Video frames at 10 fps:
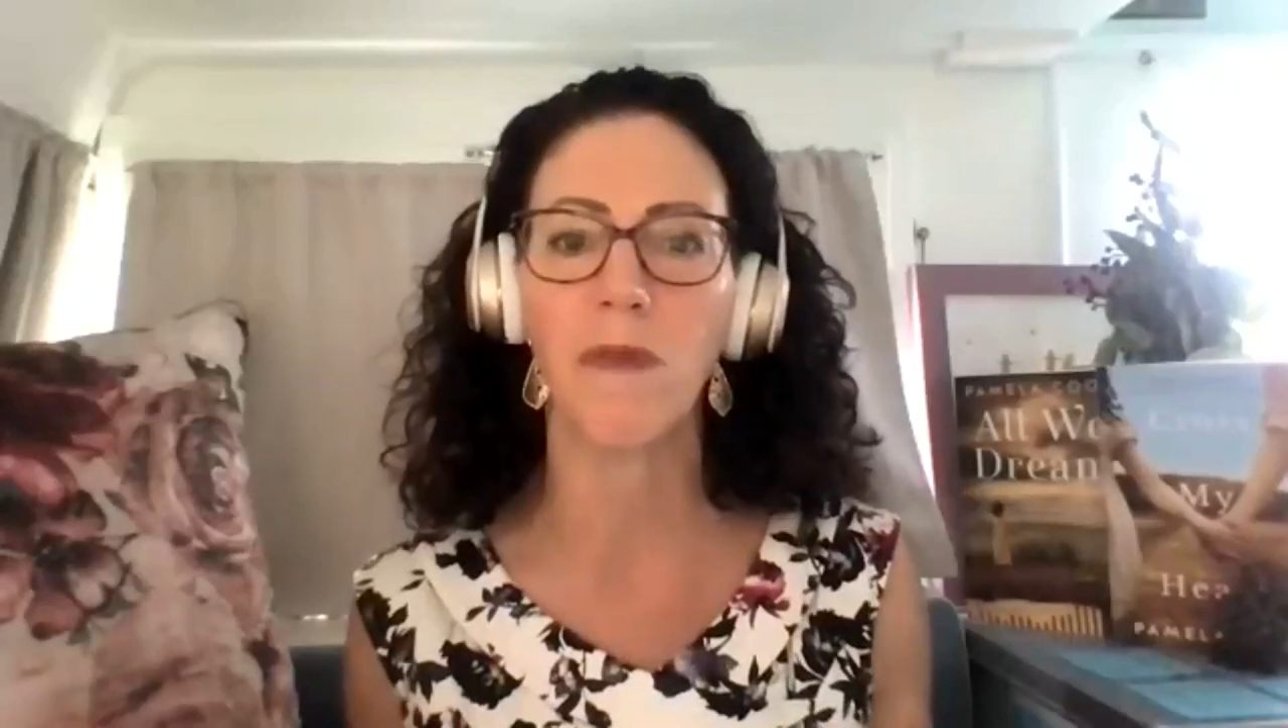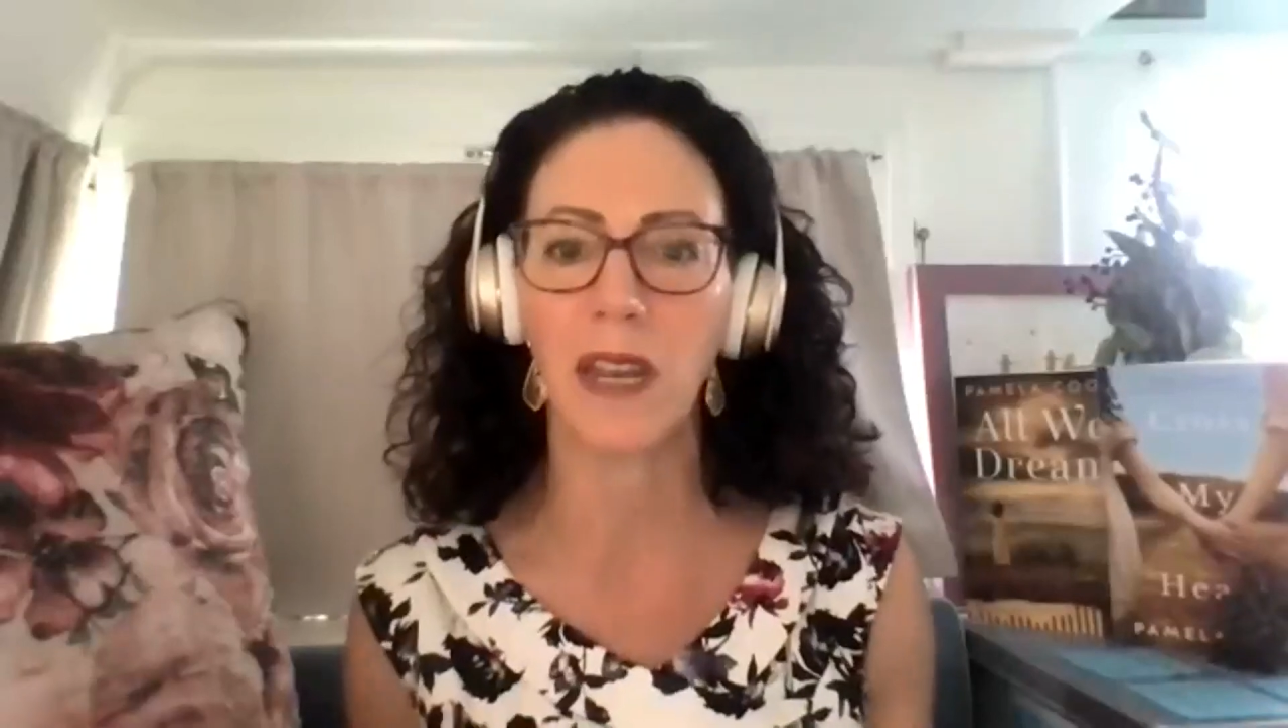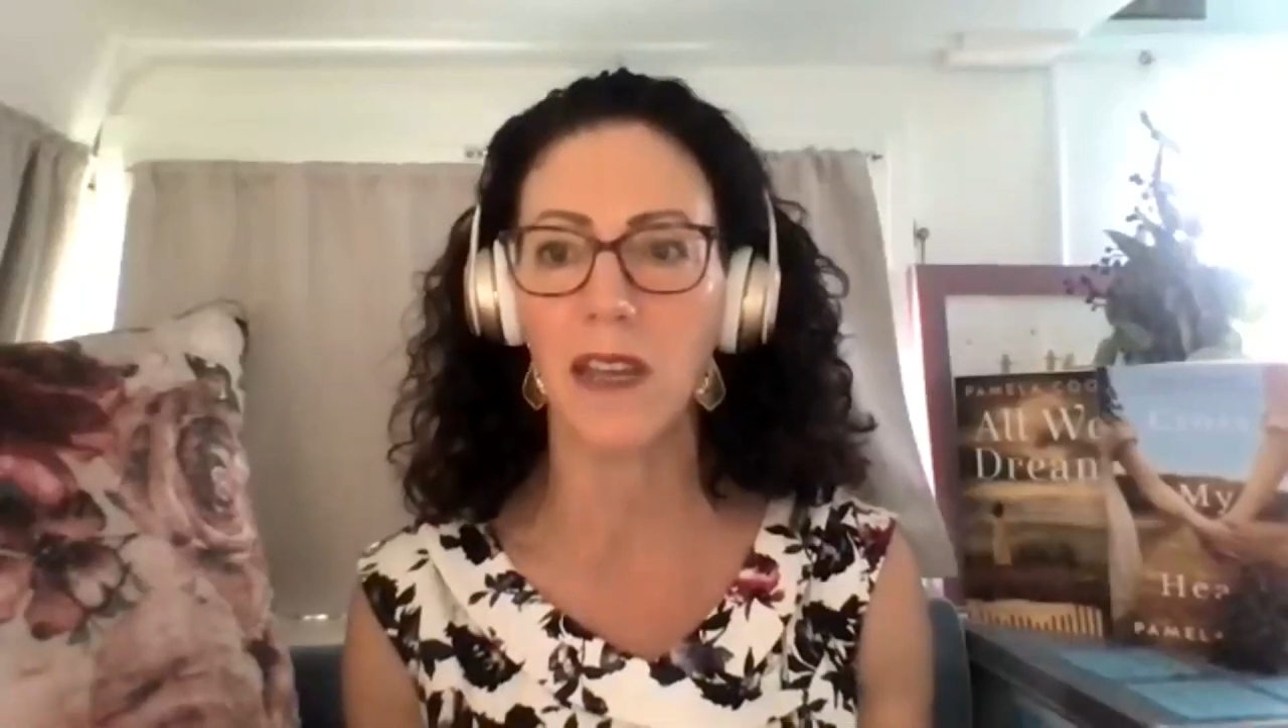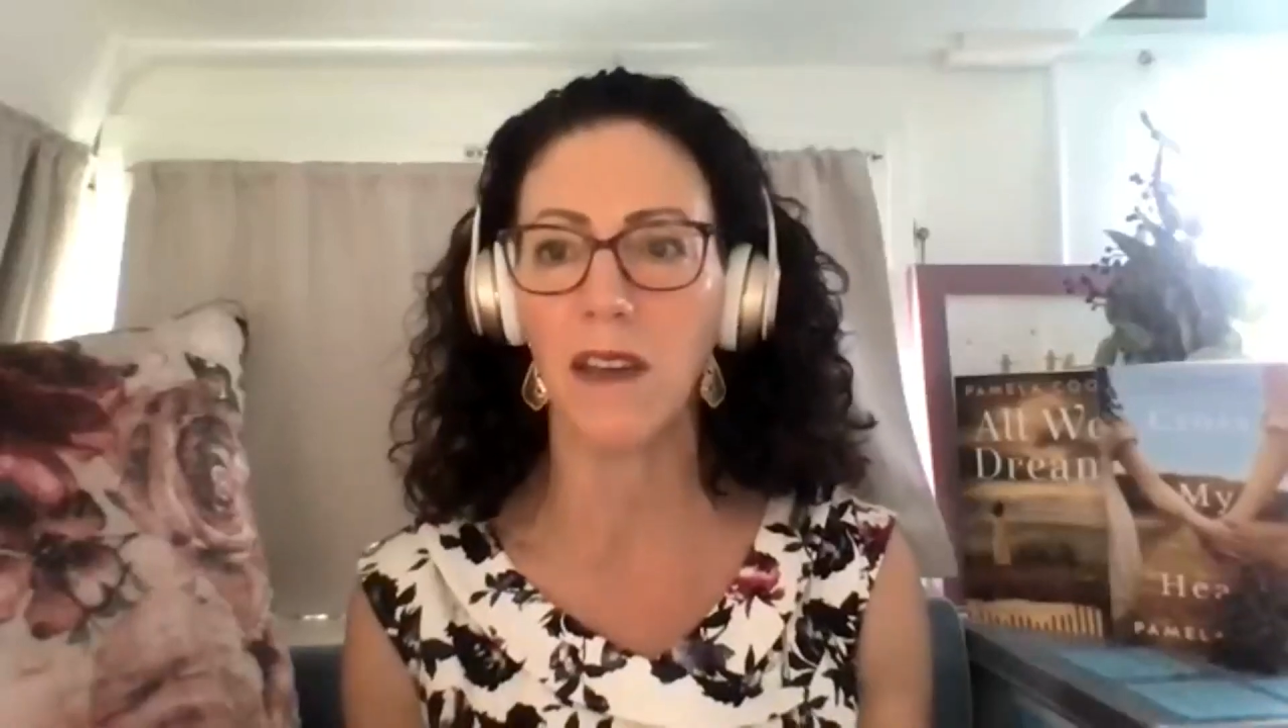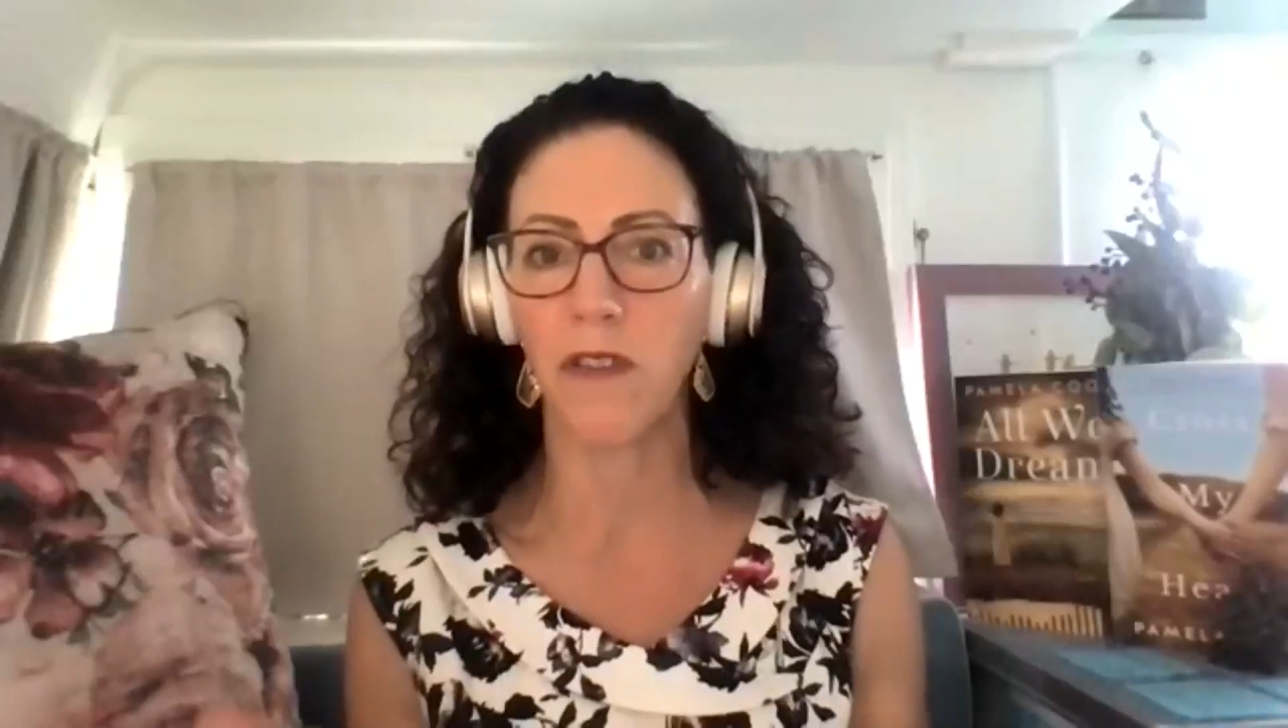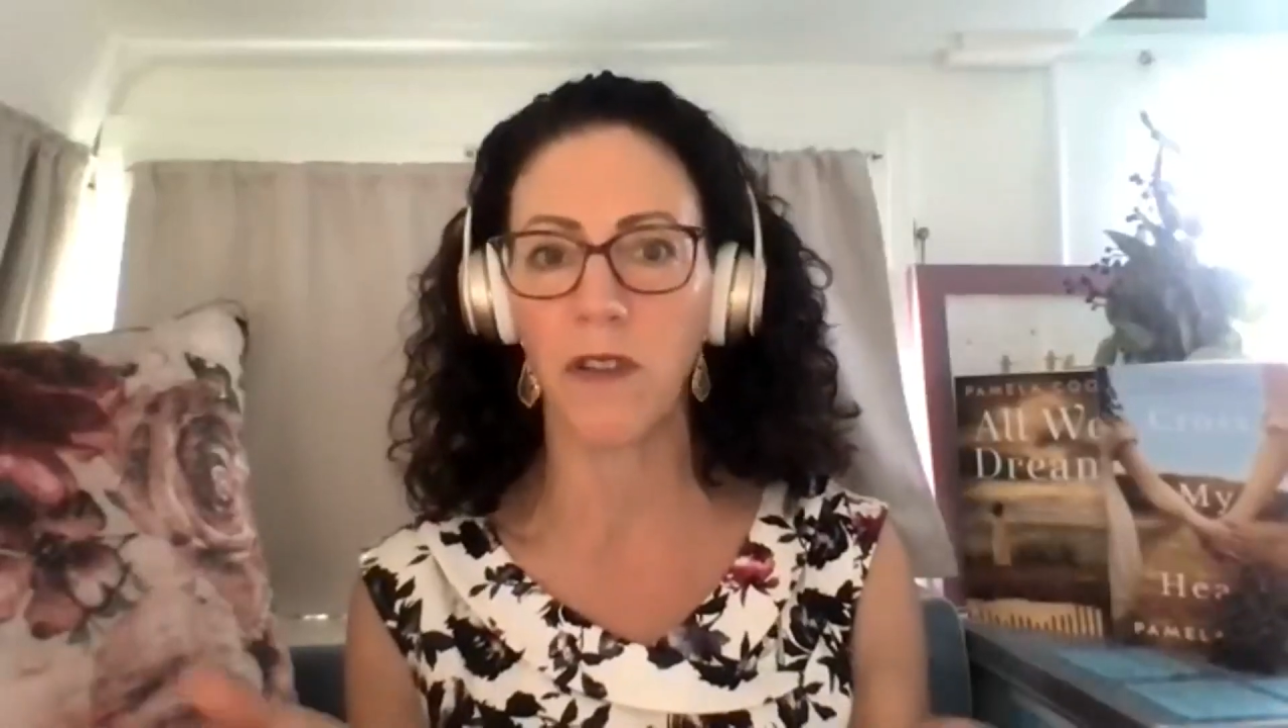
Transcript: media if you're